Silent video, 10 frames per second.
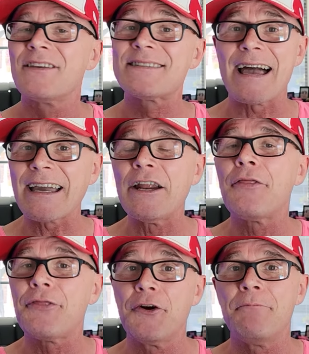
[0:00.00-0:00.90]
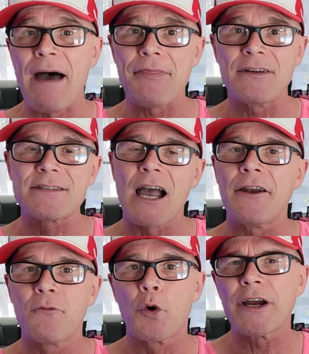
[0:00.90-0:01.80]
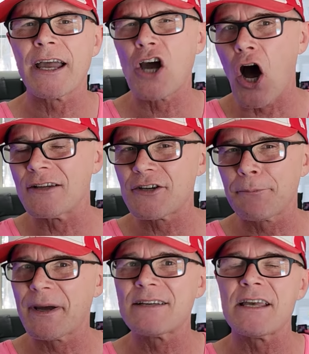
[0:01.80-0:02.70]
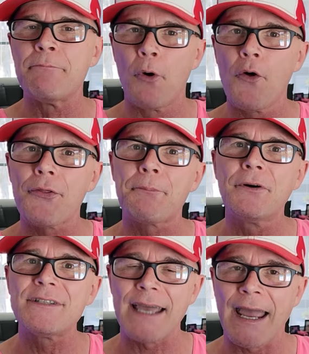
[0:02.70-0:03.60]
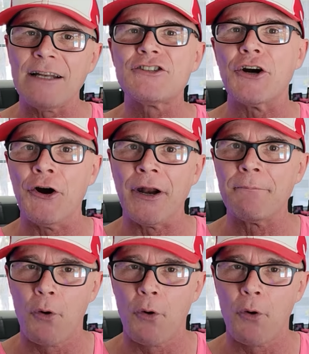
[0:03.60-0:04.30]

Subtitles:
The second and third methods kind of work in concert because they both pertain to earning